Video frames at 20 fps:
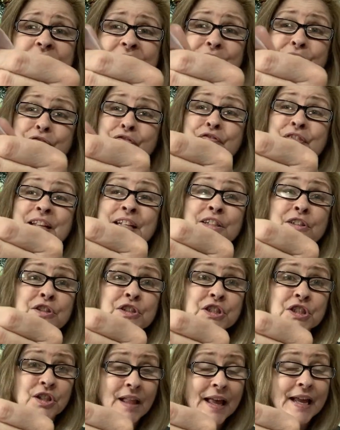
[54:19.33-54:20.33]
It
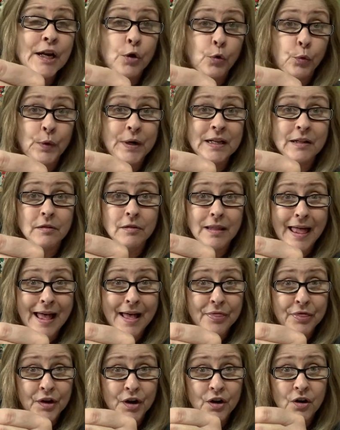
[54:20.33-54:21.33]
feels like real
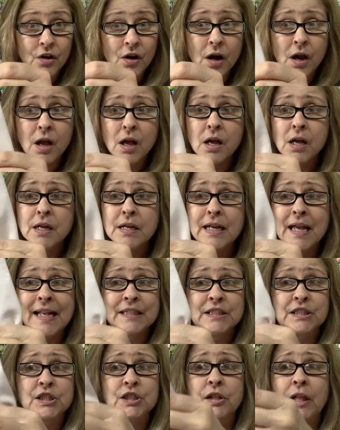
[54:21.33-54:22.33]
leather.
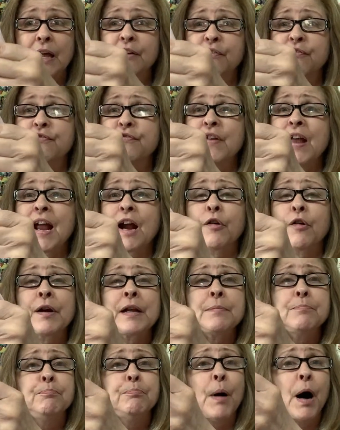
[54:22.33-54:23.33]
It's like very
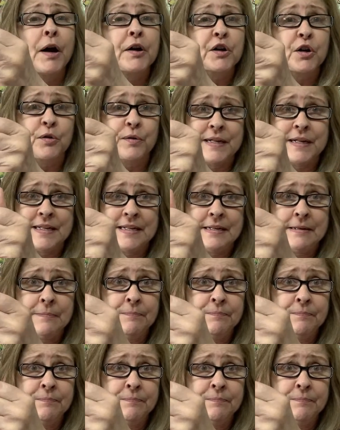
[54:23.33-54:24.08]
buttery.